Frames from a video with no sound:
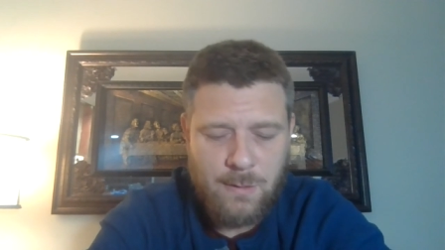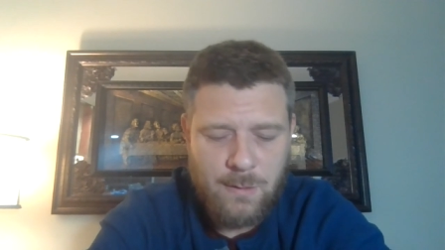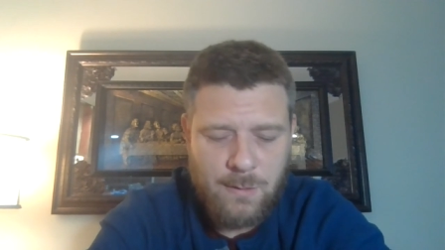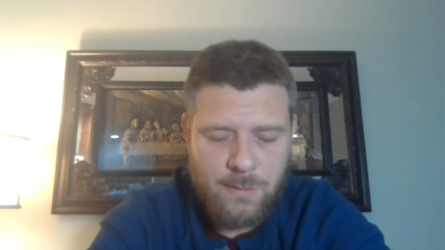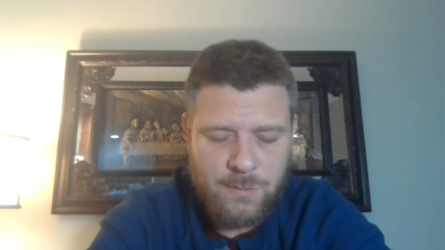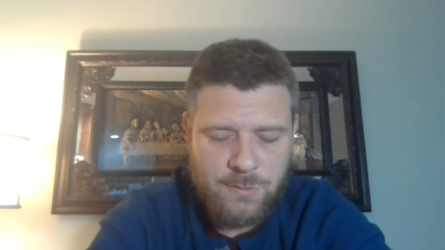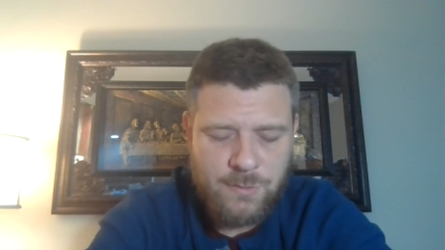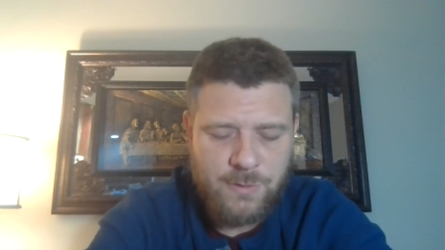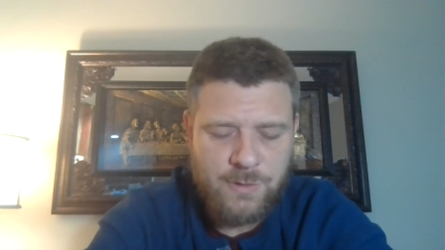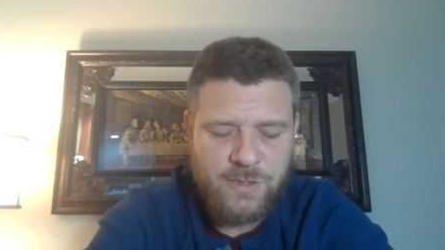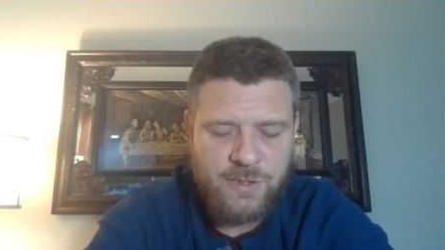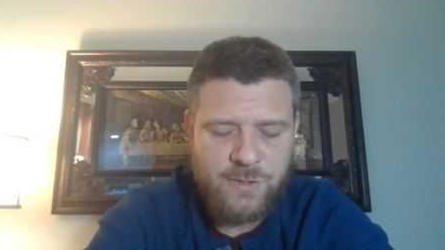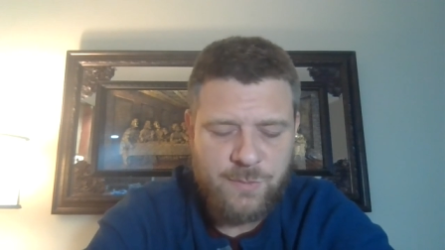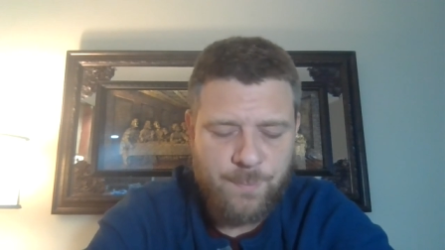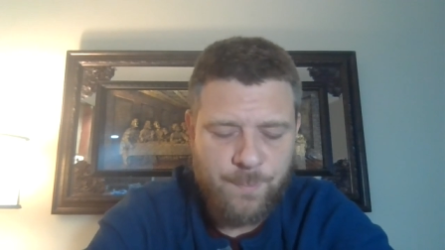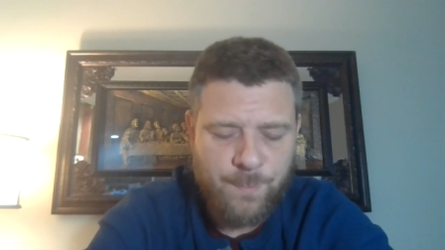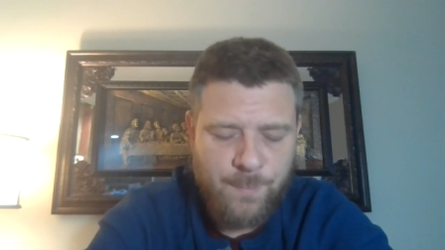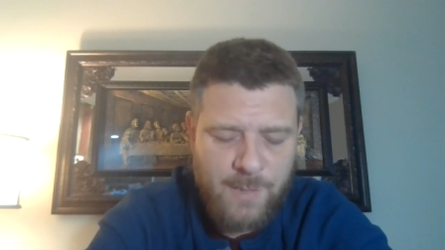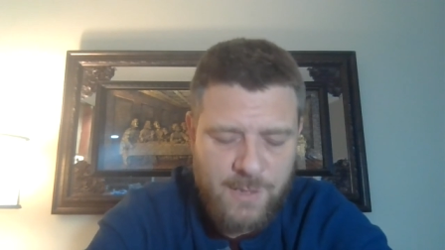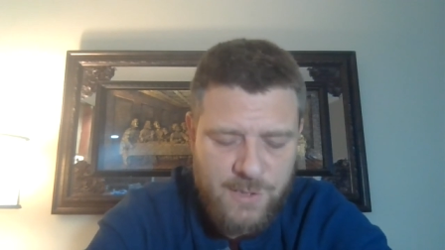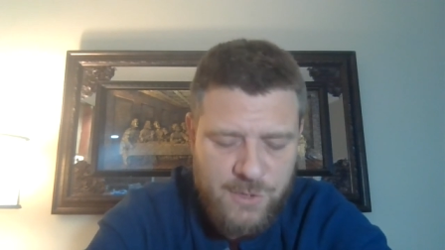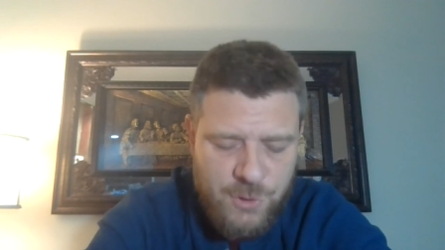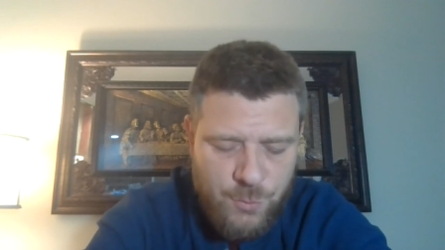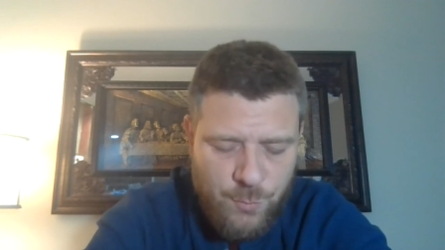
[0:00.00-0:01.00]
So this
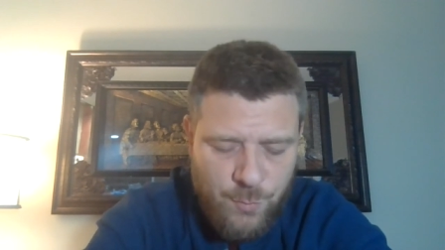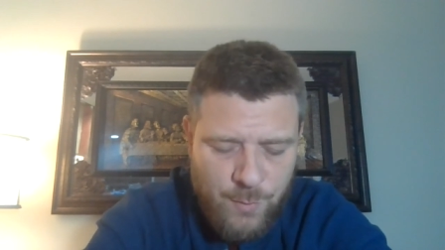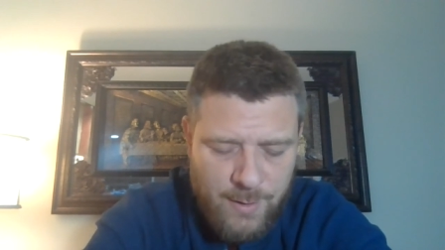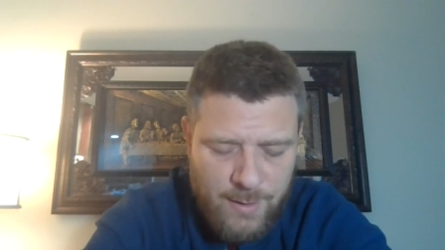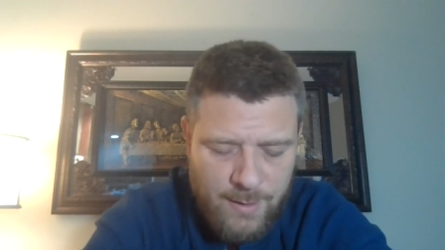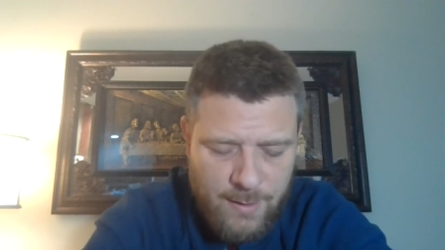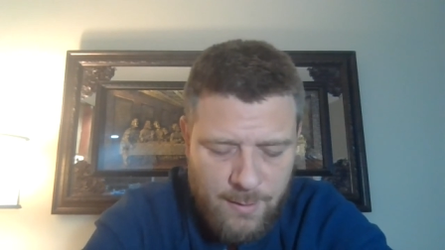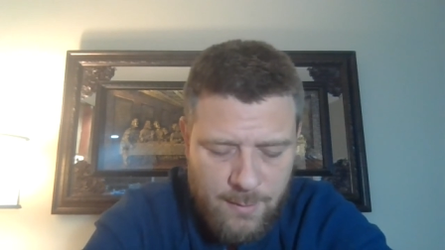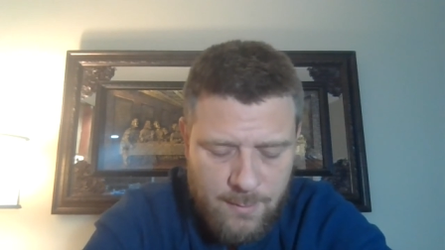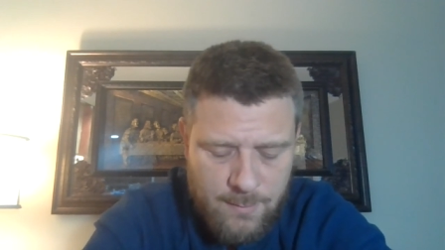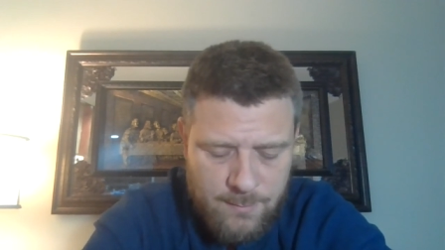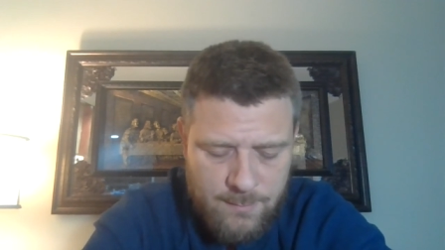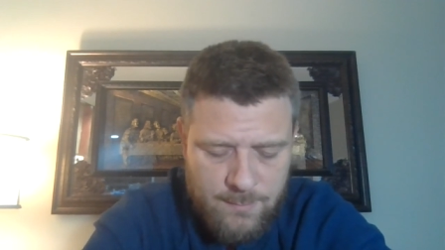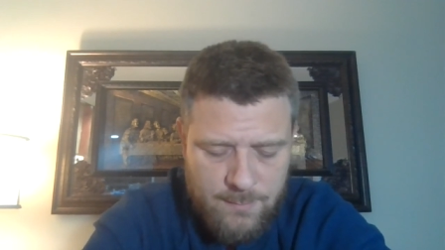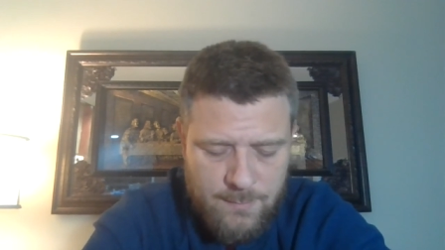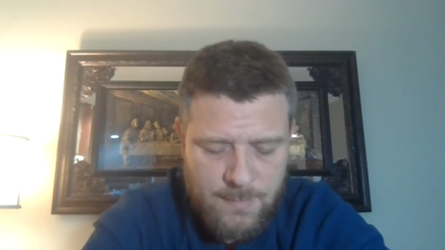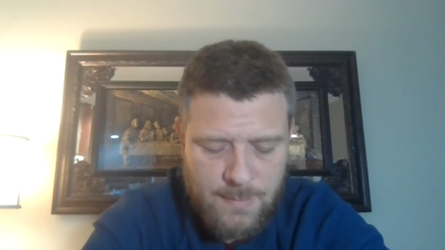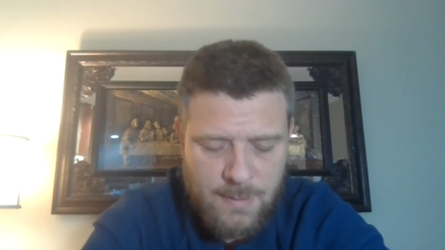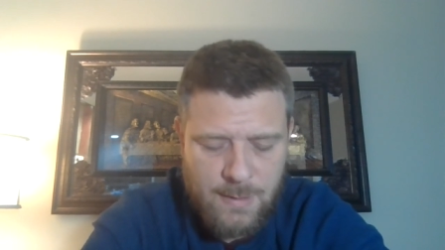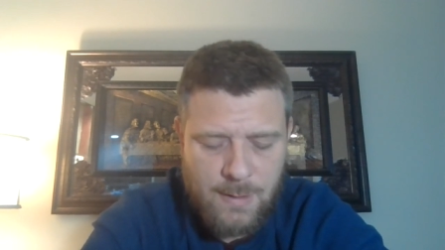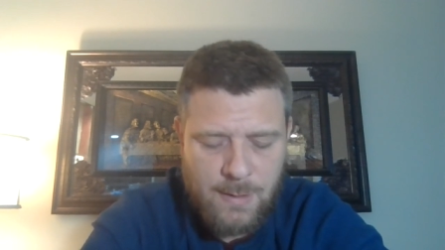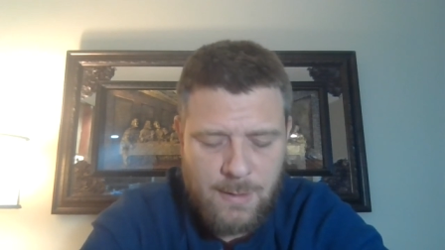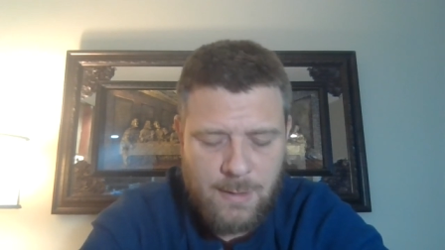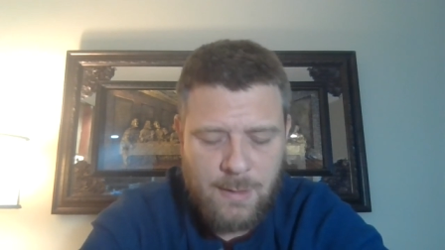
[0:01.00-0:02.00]
mystery
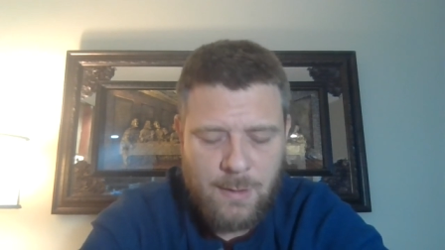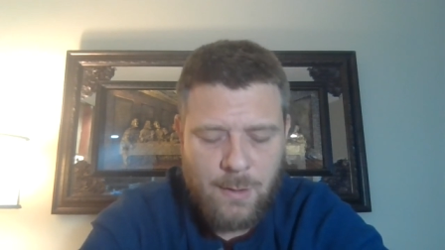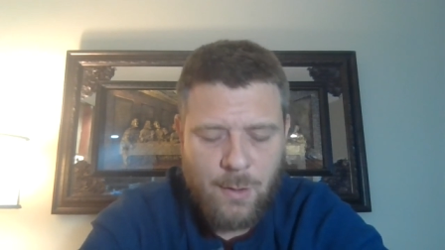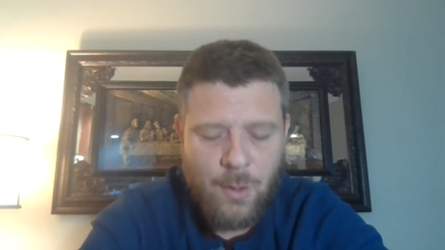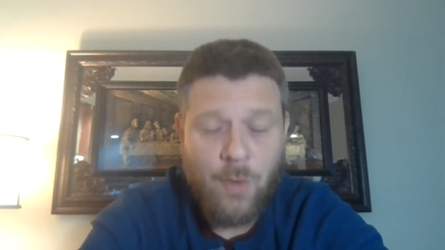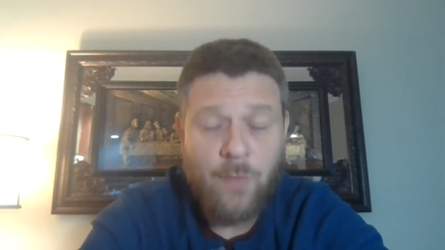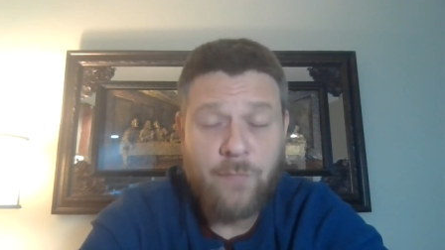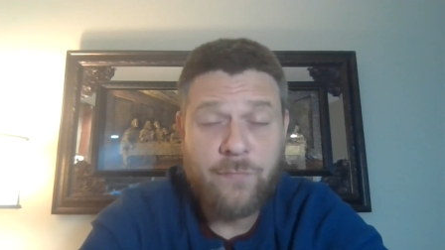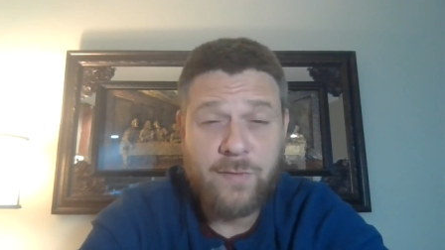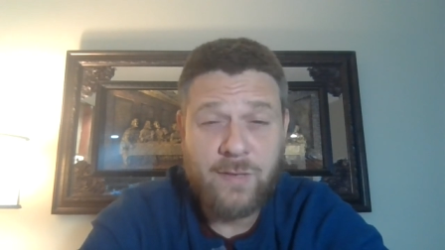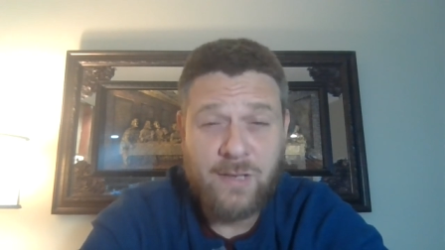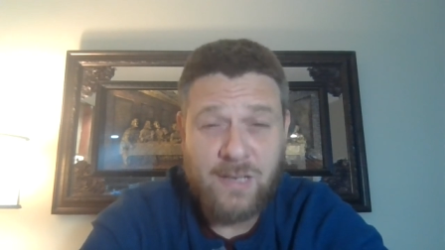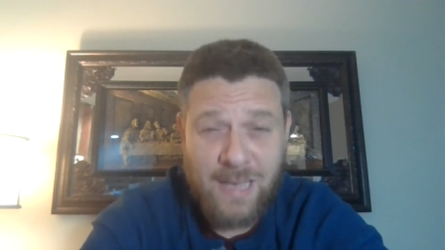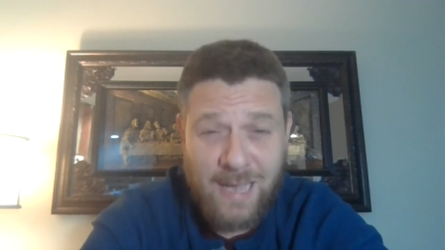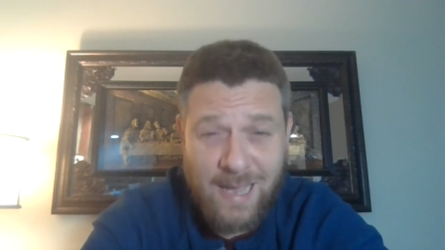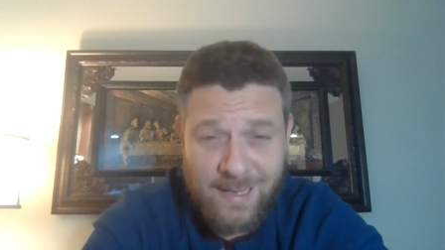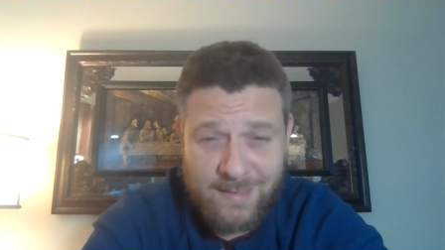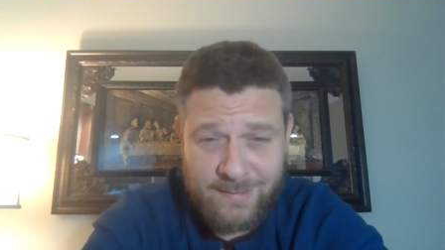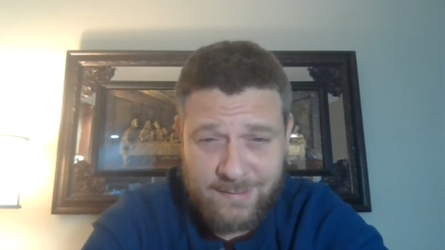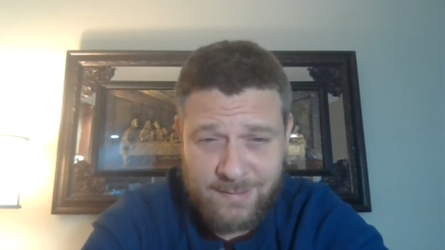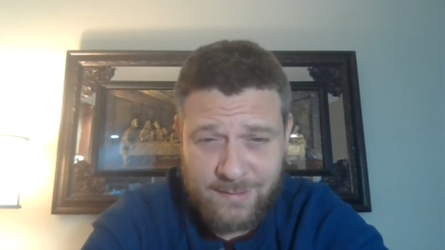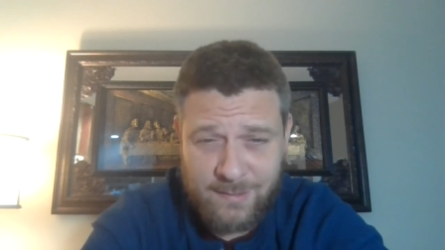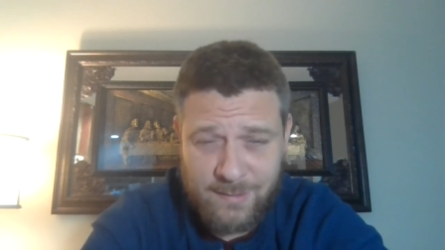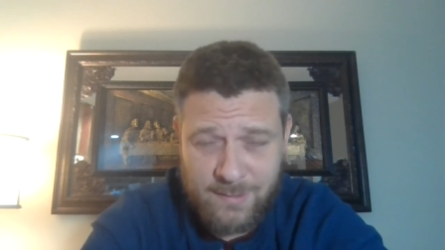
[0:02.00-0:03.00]
of
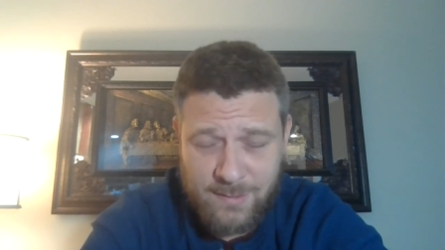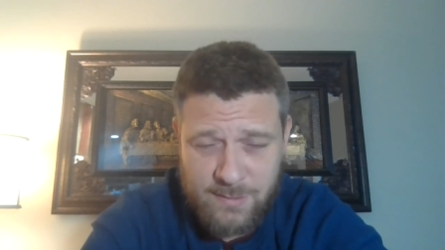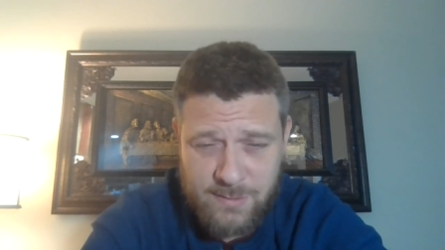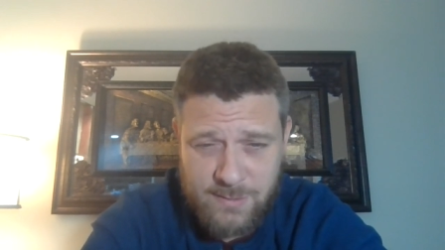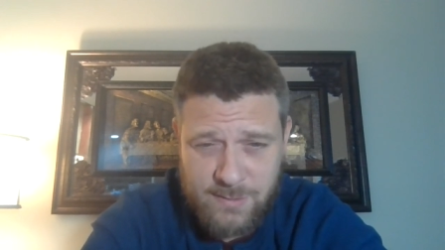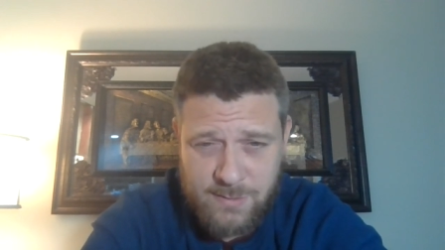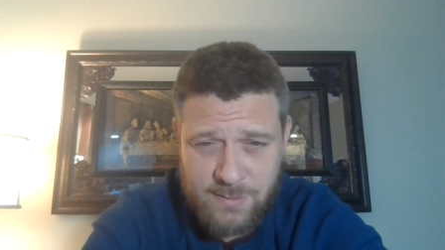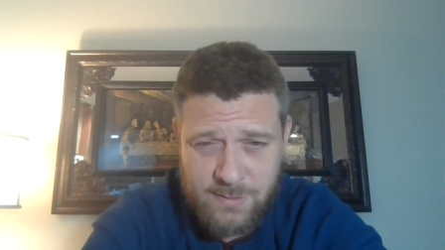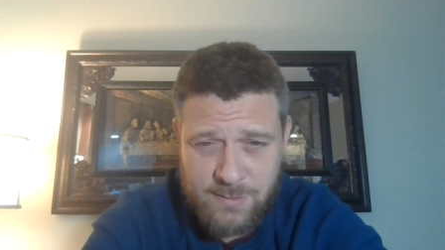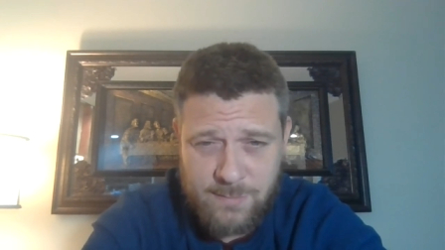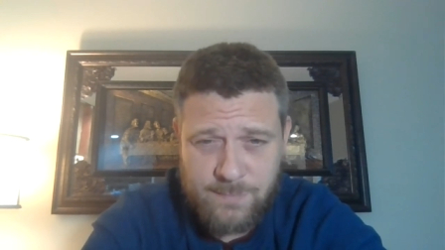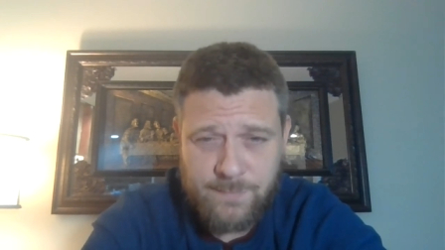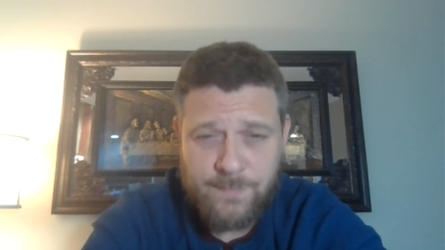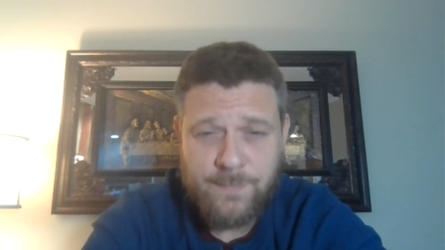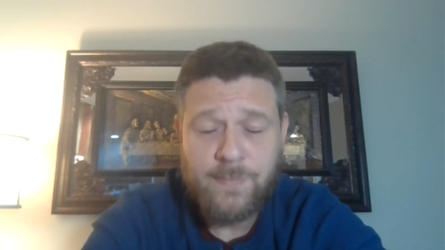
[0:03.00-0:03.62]
godliness